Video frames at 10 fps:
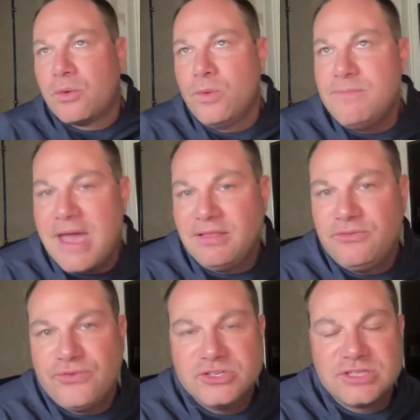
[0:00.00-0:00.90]
We mainly
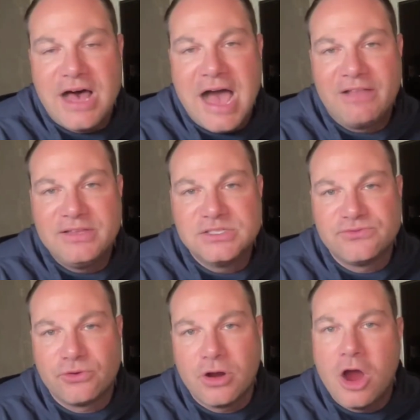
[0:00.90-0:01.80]
fished the highlands
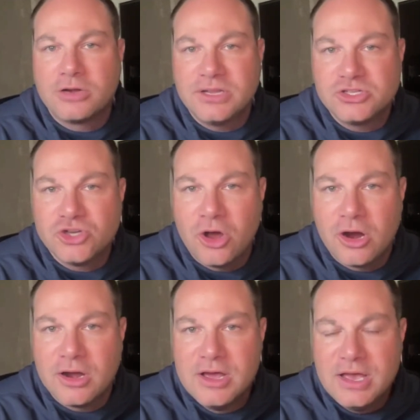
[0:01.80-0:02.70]
for Arctic
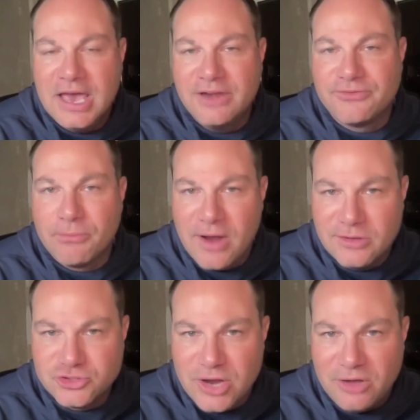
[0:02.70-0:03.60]
char and for
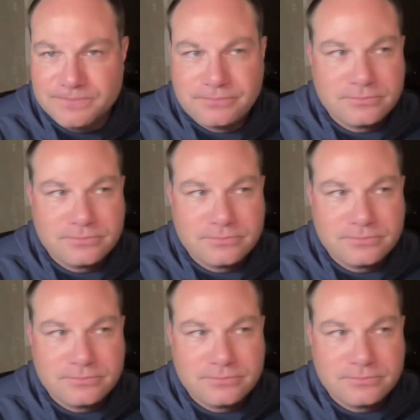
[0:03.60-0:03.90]
brown trout.